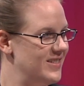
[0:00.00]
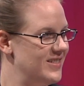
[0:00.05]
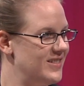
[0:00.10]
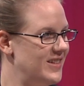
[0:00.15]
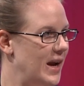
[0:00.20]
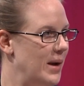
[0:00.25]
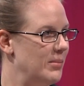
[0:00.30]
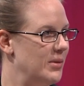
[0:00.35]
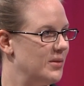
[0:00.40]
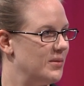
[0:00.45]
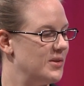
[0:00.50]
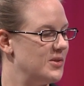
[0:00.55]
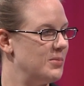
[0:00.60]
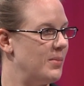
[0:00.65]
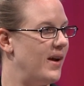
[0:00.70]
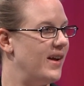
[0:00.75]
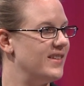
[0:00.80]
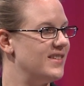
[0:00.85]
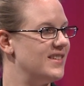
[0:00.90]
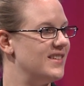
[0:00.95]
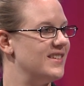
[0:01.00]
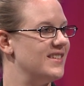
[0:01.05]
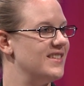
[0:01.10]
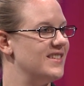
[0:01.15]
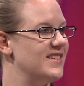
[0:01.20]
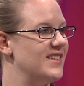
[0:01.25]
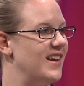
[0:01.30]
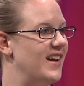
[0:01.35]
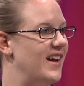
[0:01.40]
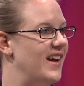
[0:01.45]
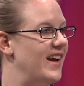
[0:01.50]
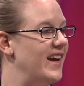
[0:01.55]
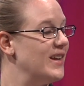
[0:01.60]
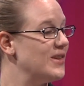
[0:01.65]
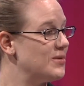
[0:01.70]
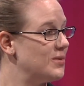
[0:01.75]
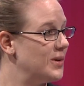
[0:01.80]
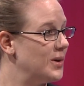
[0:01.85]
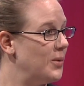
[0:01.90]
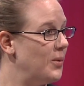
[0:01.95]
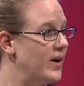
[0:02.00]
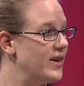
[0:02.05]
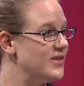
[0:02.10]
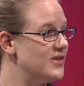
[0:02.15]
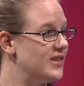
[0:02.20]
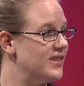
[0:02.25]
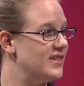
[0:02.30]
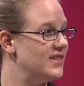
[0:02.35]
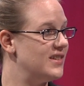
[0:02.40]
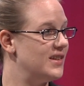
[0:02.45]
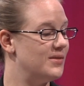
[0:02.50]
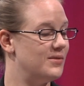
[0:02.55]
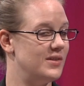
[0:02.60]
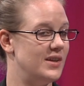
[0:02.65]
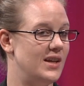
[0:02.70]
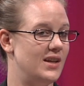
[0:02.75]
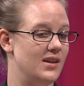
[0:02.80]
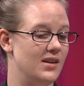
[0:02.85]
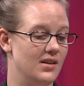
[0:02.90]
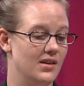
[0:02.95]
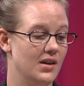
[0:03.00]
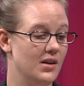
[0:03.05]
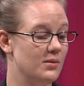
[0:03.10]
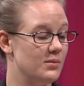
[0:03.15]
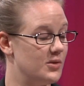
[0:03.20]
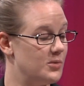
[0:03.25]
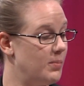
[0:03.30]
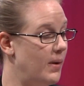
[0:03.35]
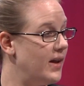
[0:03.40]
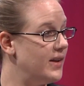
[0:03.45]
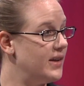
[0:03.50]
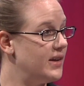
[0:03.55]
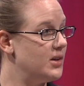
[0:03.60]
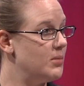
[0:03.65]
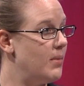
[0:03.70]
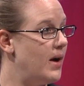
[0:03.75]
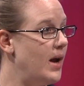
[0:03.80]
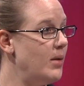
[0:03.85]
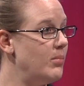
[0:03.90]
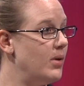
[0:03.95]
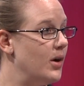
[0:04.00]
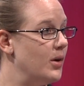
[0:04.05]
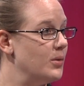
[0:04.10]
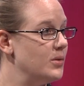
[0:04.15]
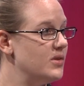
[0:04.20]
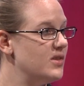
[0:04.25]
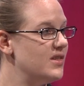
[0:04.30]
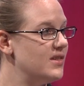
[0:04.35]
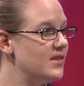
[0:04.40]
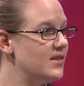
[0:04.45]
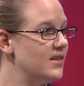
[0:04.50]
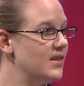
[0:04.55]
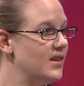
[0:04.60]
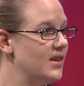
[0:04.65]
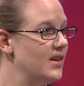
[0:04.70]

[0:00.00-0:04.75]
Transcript: Timely responses, answering questions if needed, responding to my posts,